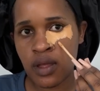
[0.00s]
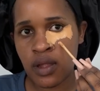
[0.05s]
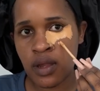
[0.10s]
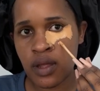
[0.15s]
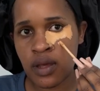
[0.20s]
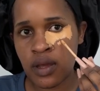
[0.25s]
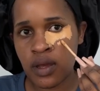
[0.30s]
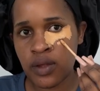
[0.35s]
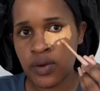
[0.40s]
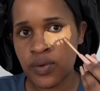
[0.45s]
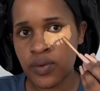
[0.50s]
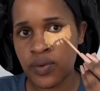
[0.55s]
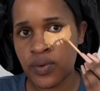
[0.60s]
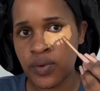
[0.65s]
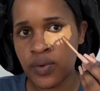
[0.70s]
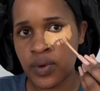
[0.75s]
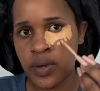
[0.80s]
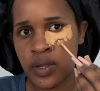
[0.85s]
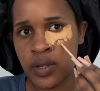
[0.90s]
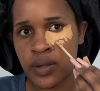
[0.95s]

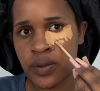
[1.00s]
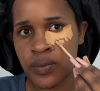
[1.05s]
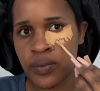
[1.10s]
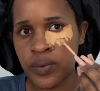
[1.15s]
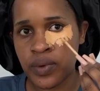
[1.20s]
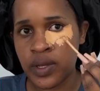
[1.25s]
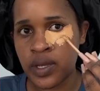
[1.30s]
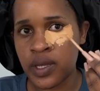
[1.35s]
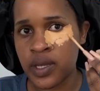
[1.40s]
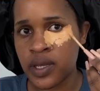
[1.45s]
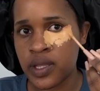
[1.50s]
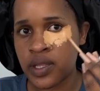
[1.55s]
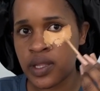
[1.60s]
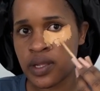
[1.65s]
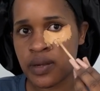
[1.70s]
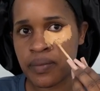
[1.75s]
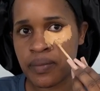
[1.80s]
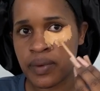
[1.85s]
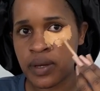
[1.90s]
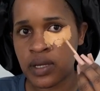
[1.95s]
anywhere
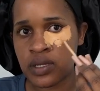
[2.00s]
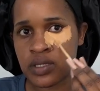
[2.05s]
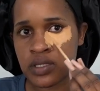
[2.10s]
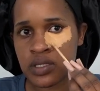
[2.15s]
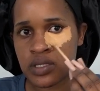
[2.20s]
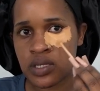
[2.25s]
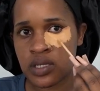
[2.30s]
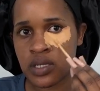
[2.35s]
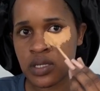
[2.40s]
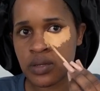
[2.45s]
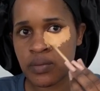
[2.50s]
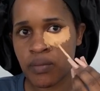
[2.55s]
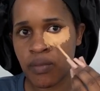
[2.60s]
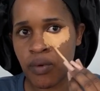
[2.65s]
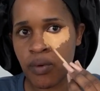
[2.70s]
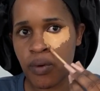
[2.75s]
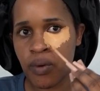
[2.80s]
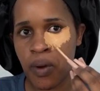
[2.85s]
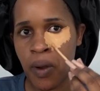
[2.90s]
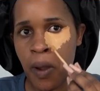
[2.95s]
that much
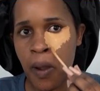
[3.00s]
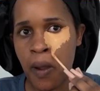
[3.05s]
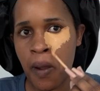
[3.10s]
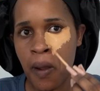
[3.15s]
anymore.